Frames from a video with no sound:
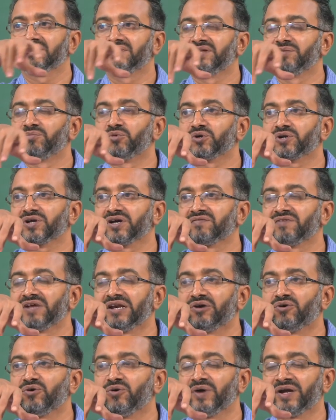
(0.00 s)
the motor
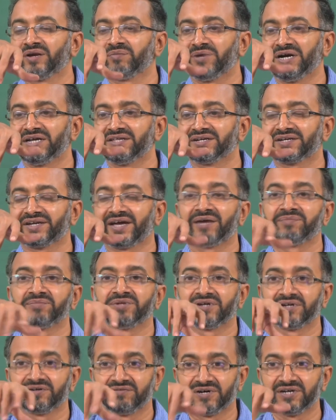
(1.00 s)
will go, and by the time
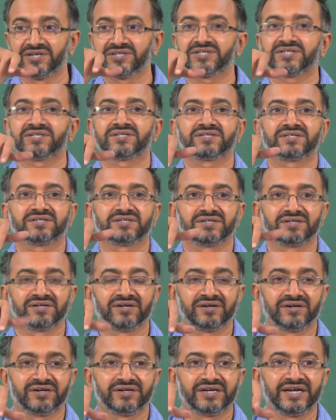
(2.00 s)
the reverse
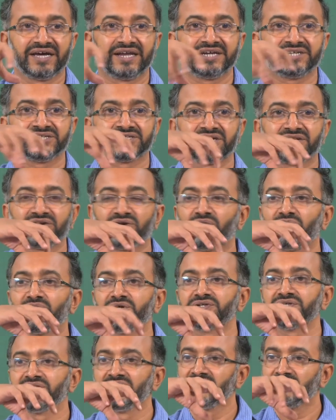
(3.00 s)
direction
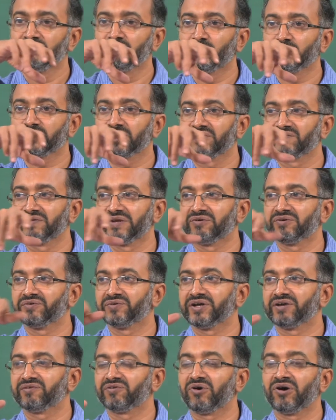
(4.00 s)
goes, motor
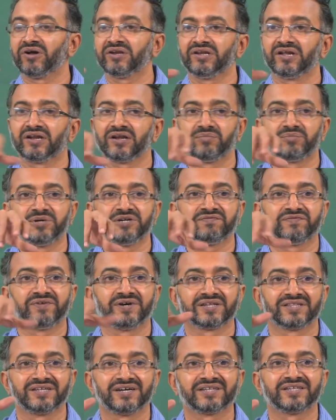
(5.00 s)
would have gone little bit
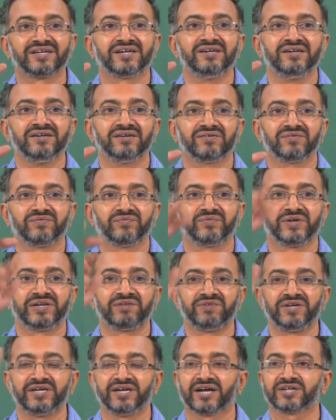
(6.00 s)
further than
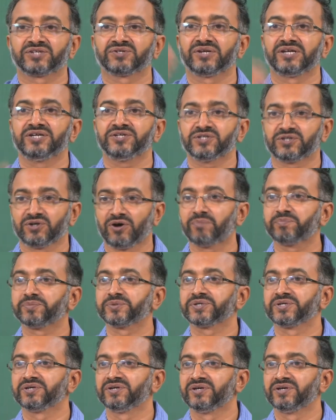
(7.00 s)
when we actually stopped,